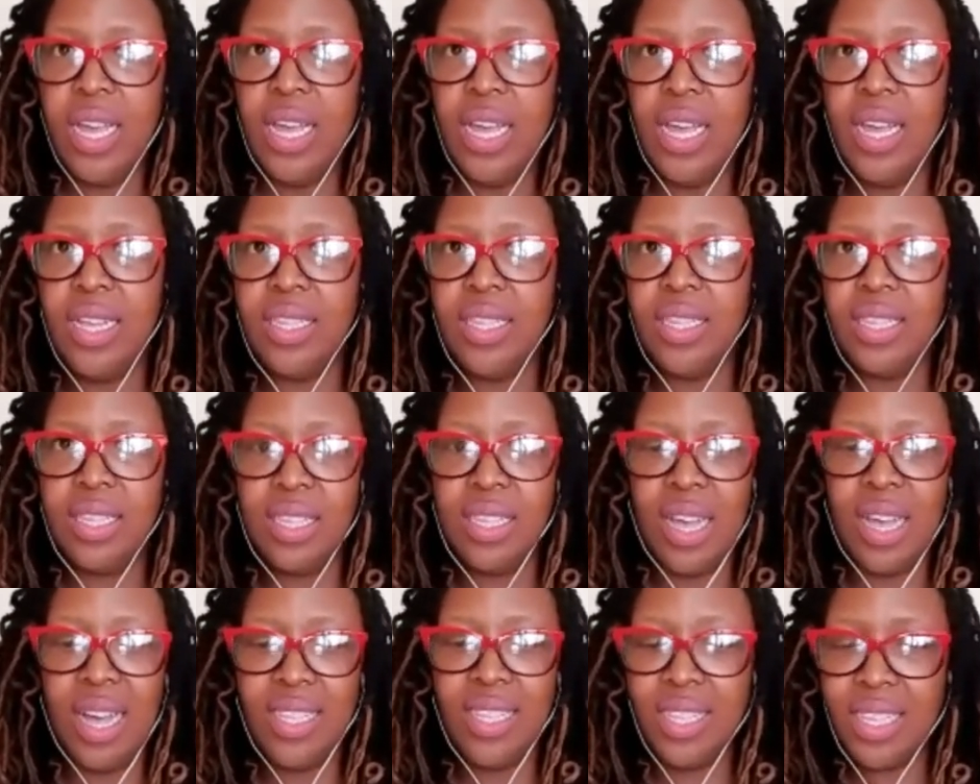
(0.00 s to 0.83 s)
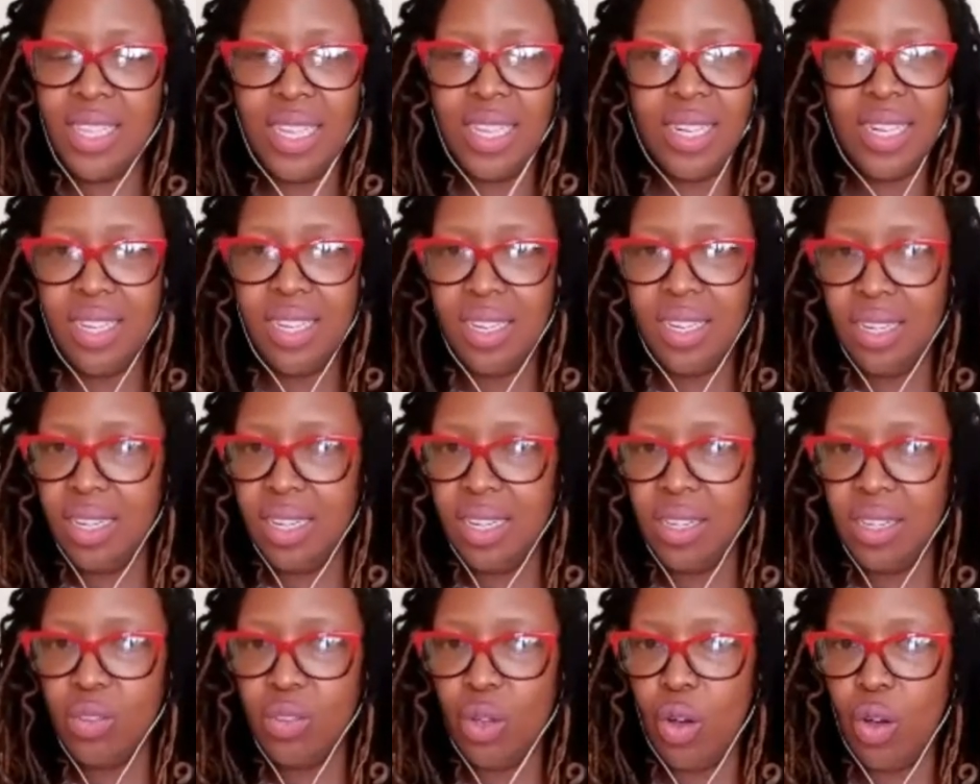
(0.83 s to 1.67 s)
It's
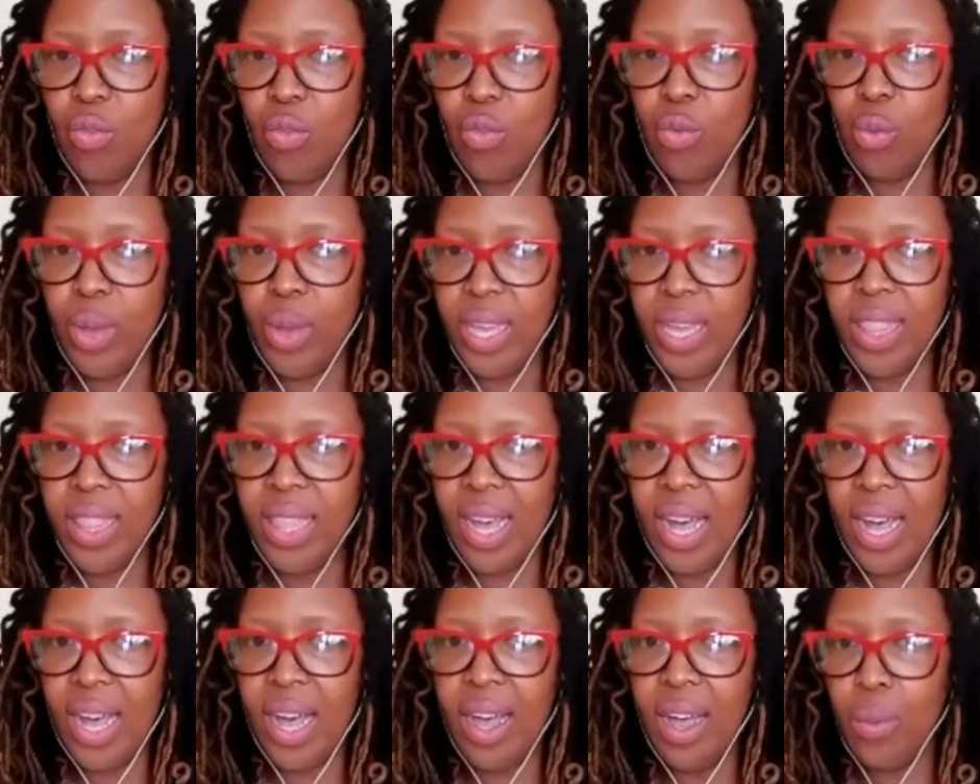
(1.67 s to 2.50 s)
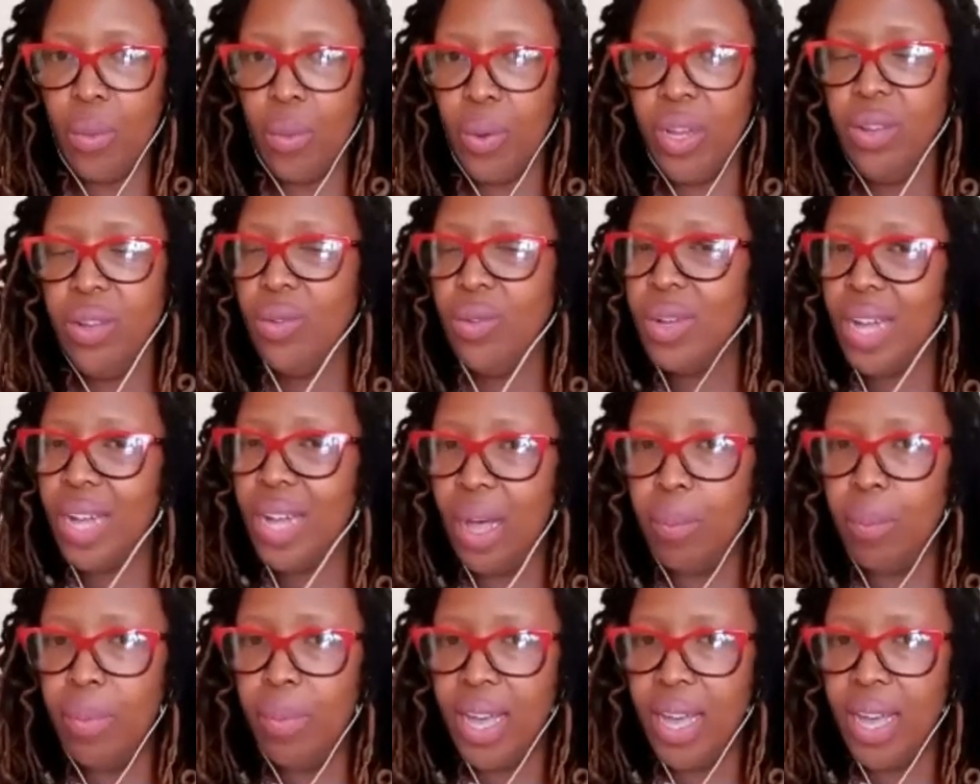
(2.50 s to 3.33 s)
uncertainties of whether when you
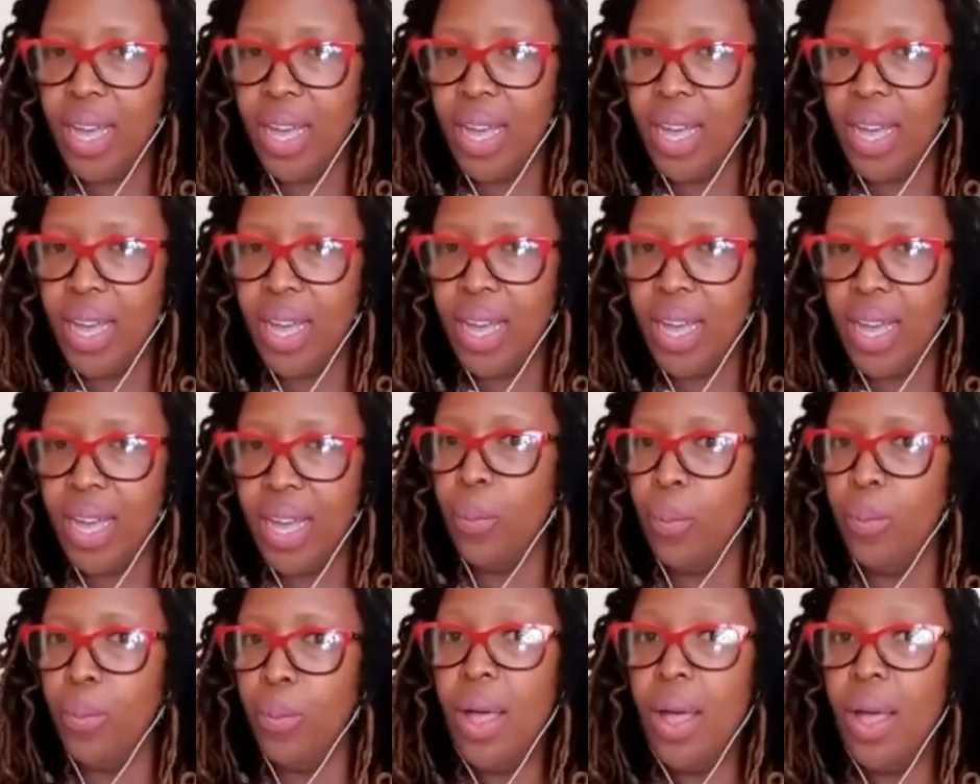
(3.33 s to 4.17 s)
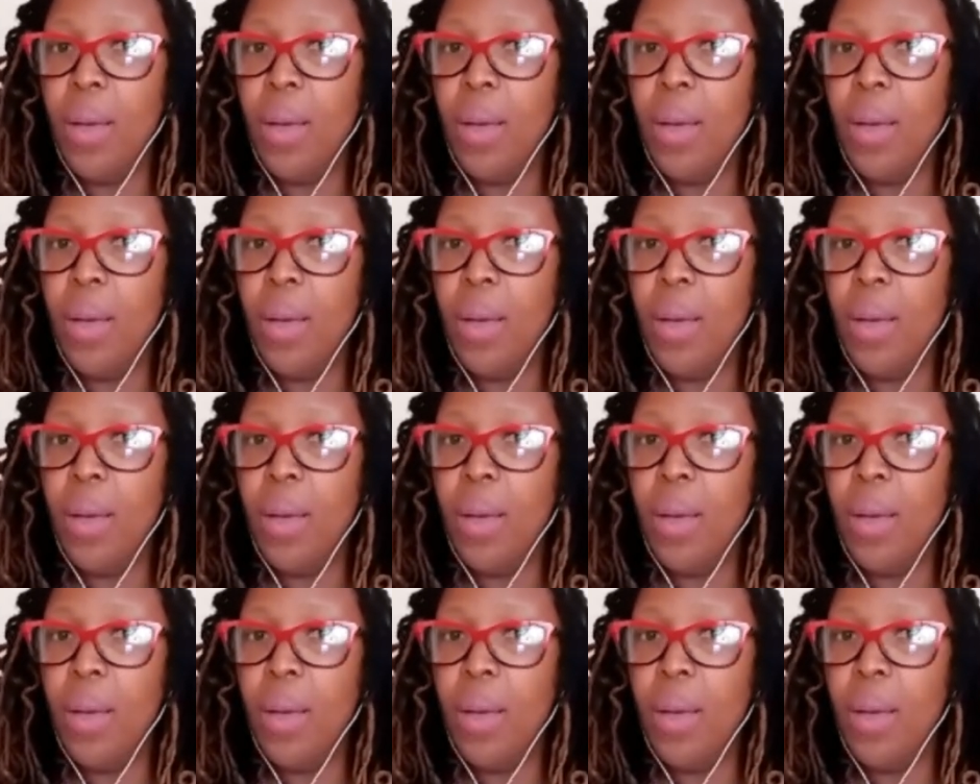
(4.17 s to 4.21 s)
come back from